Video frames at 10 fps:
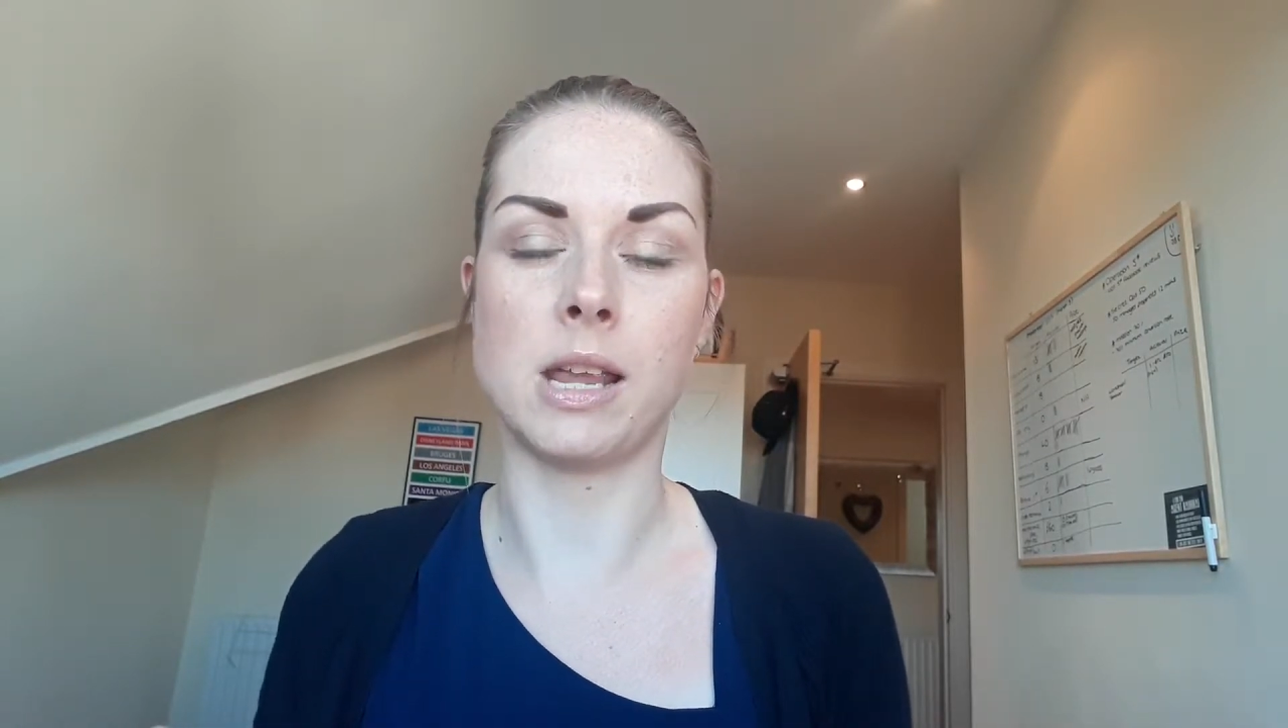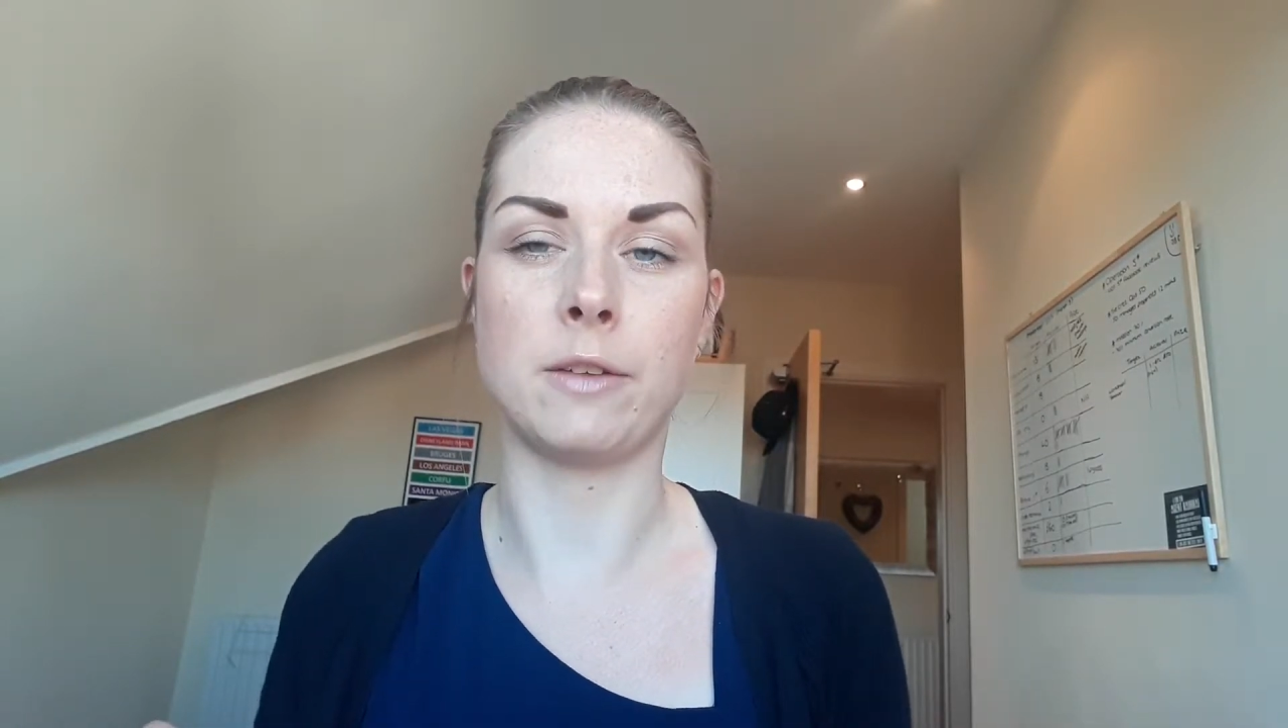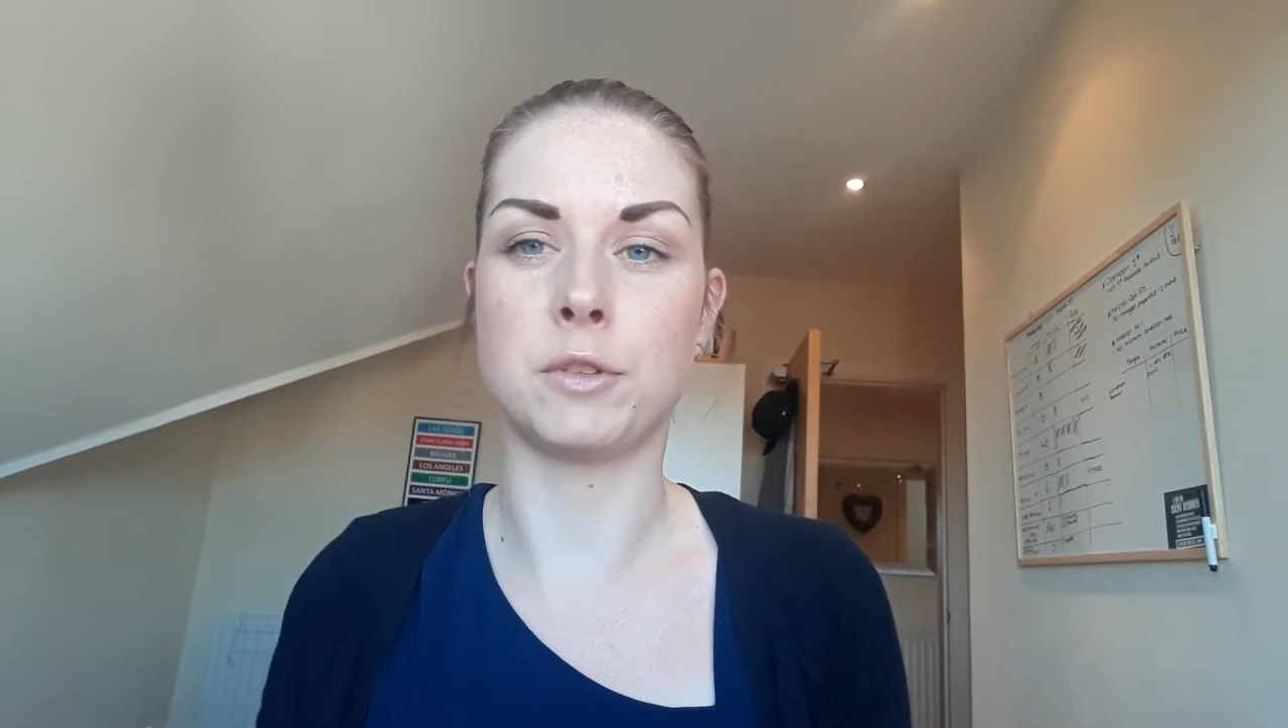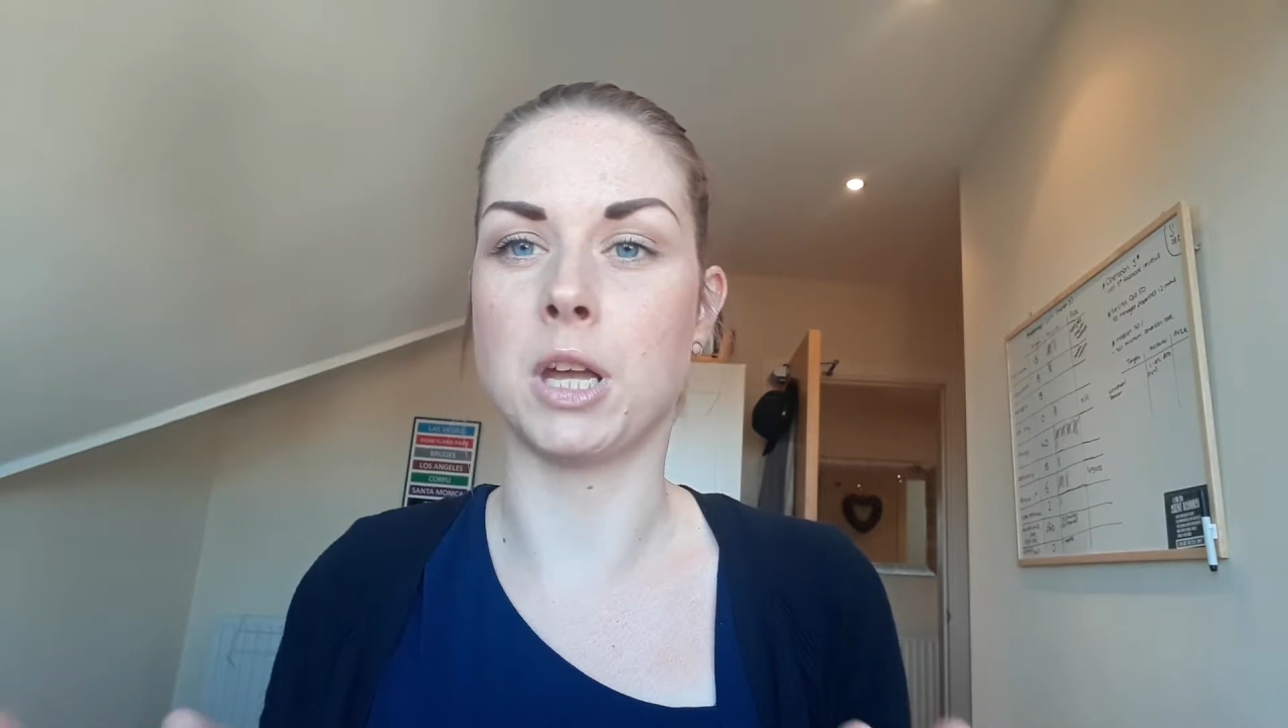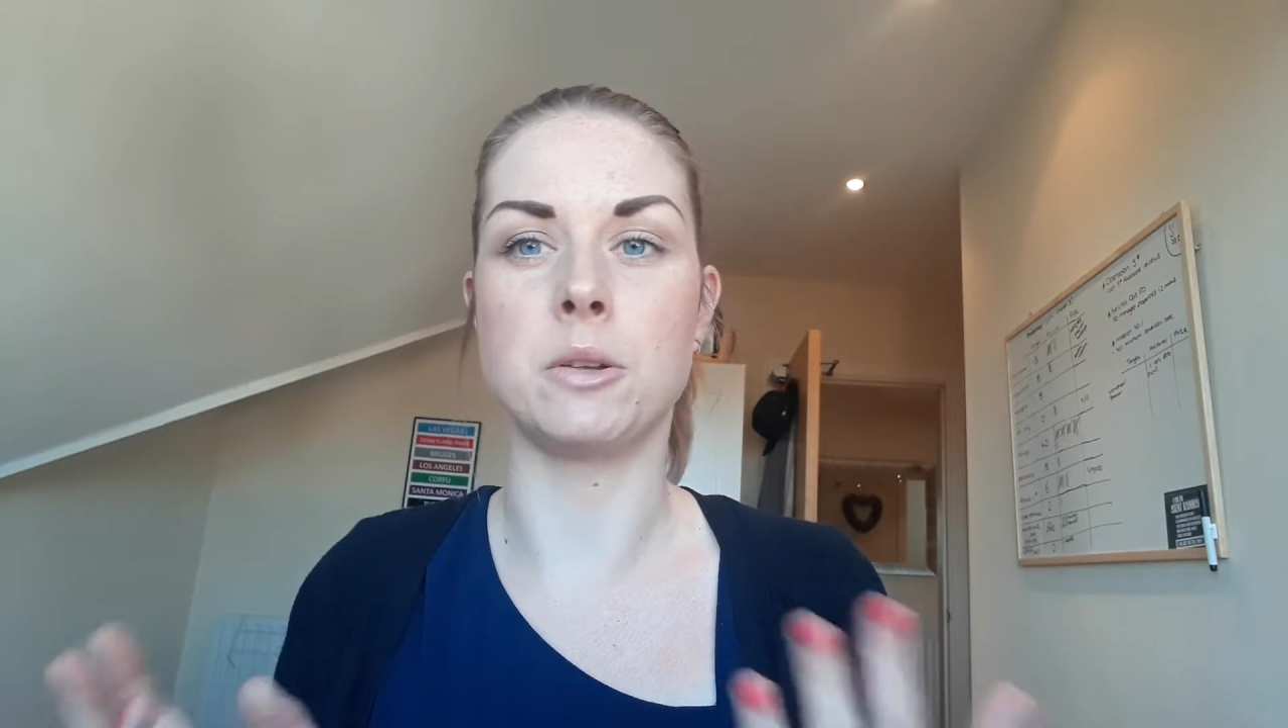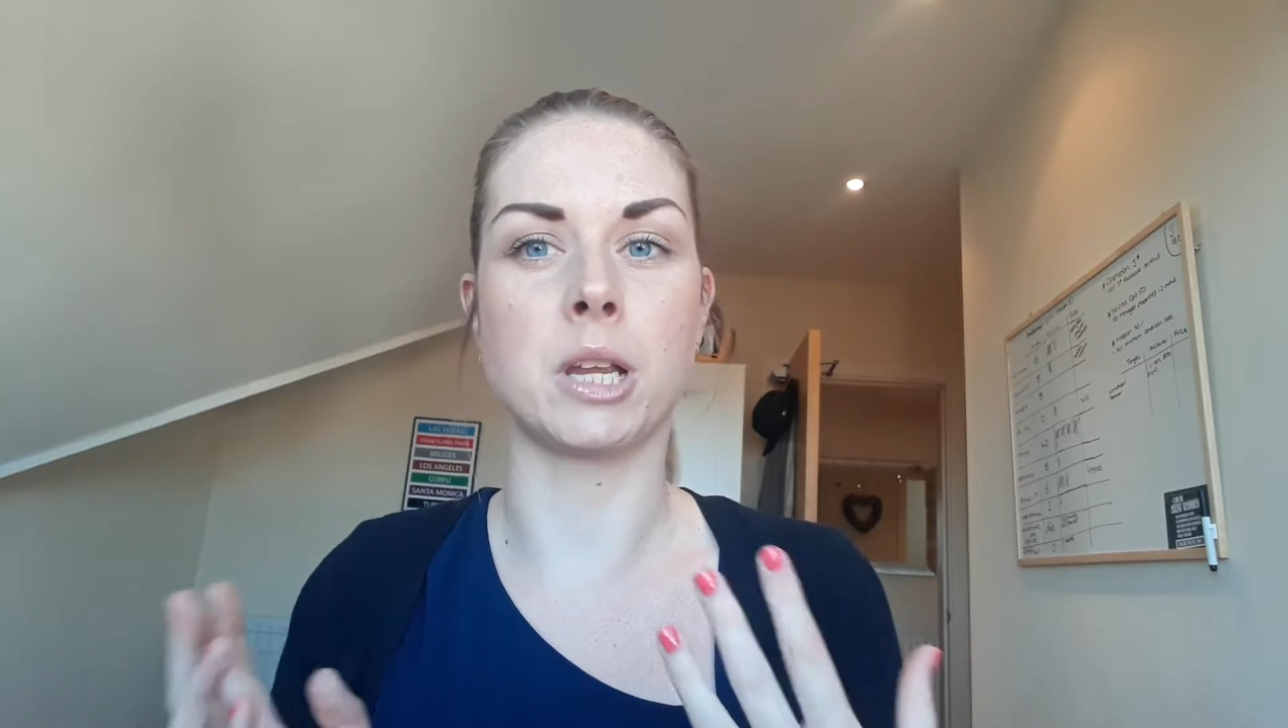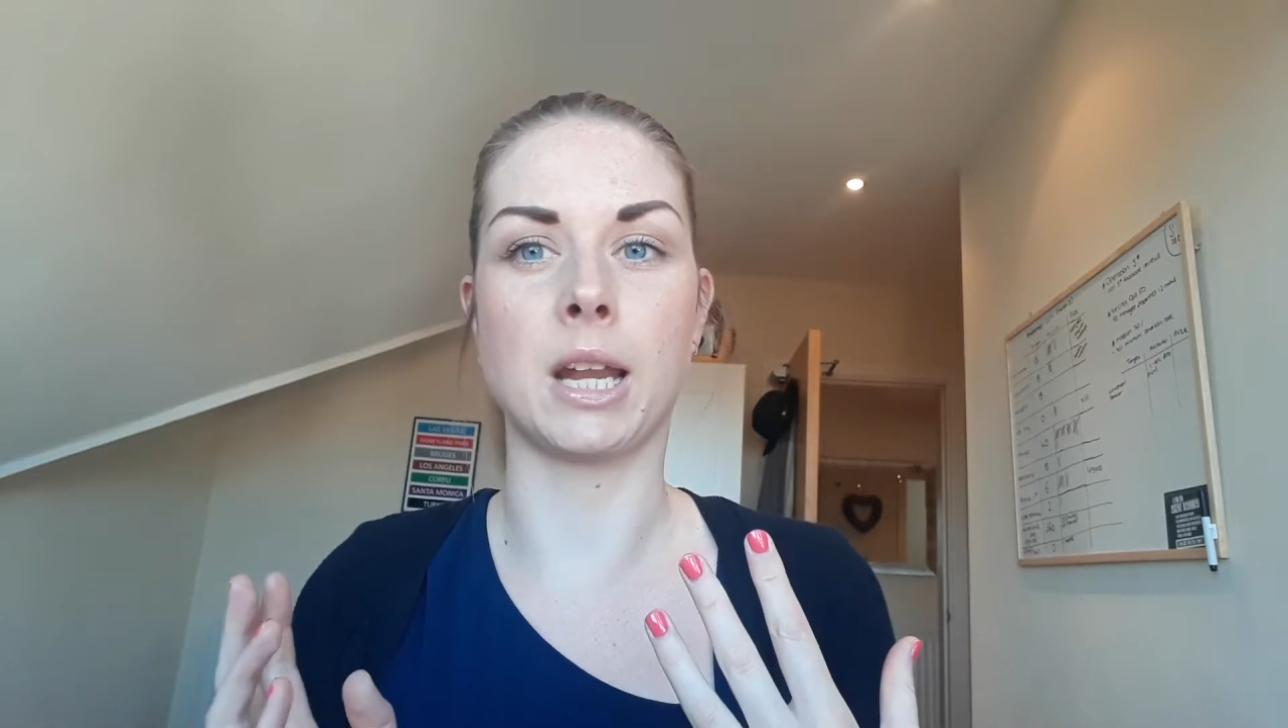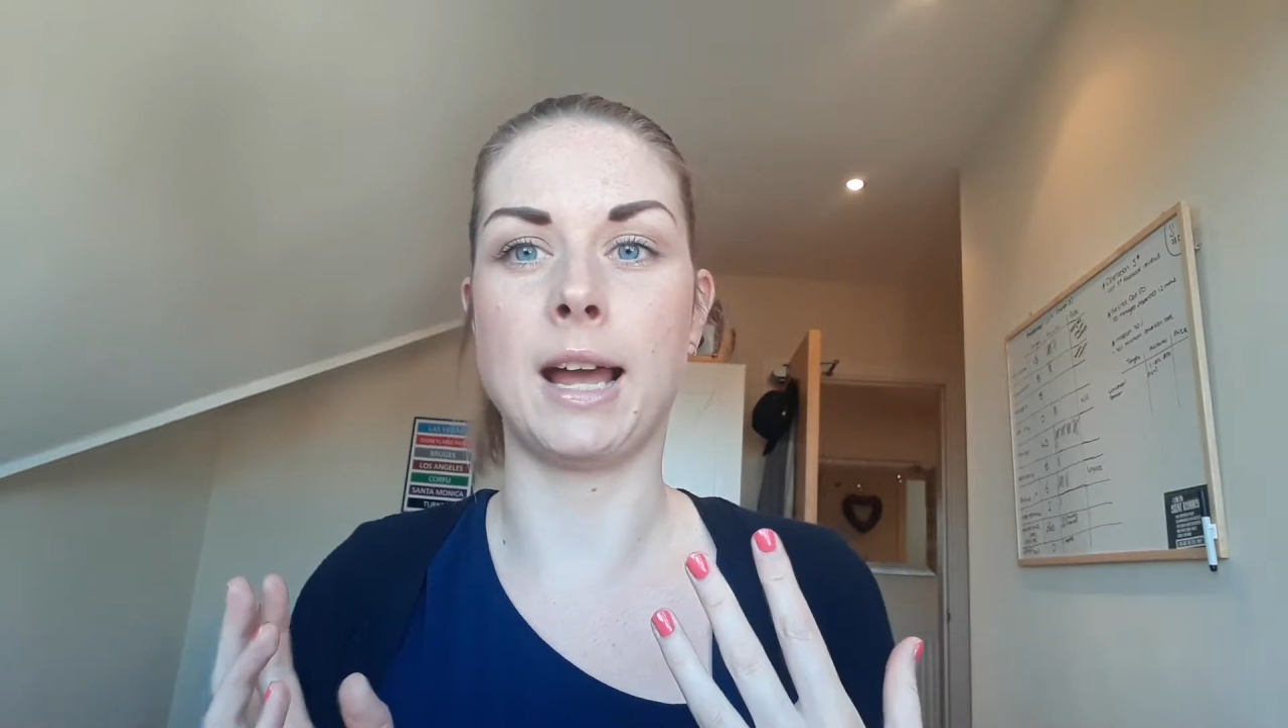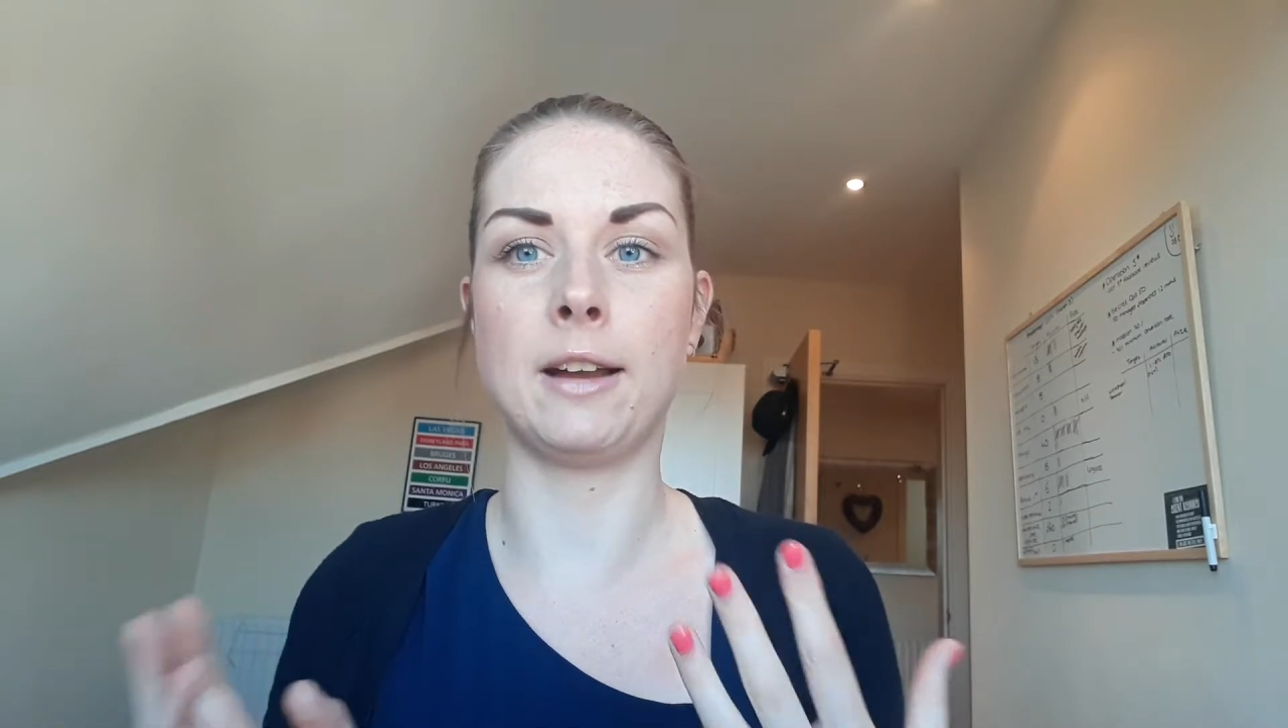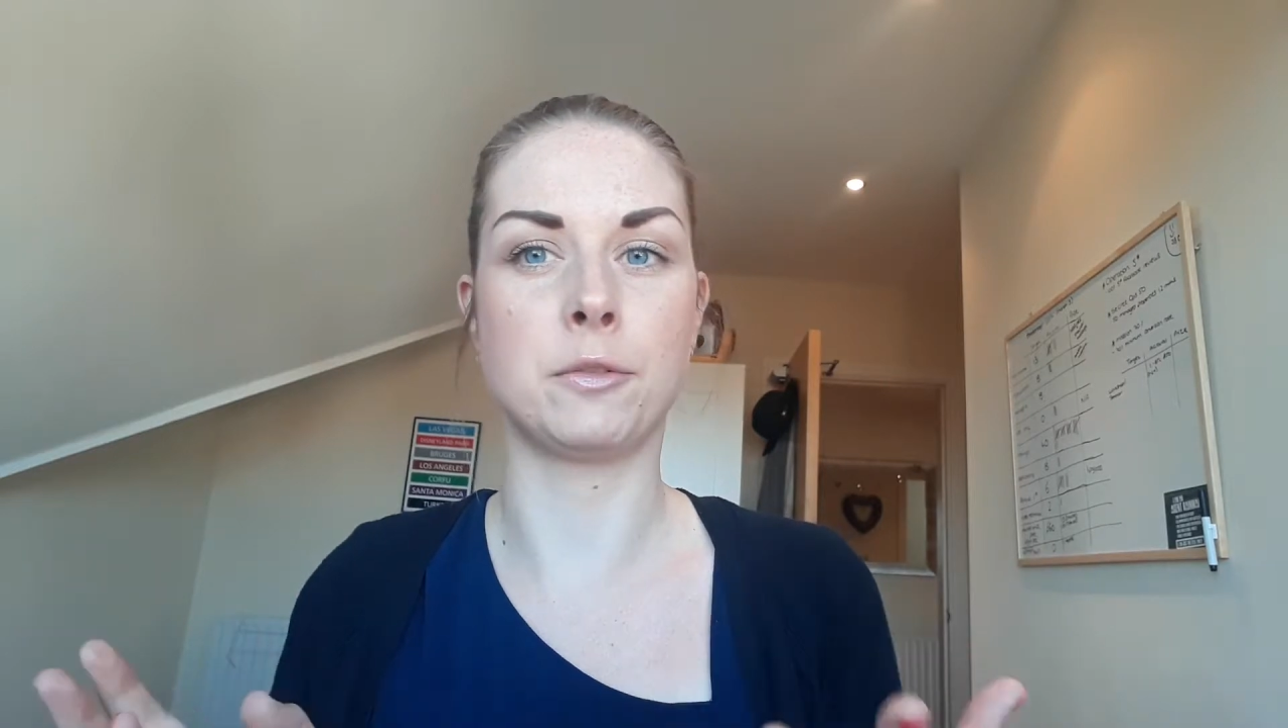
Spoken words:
If so, you're going to have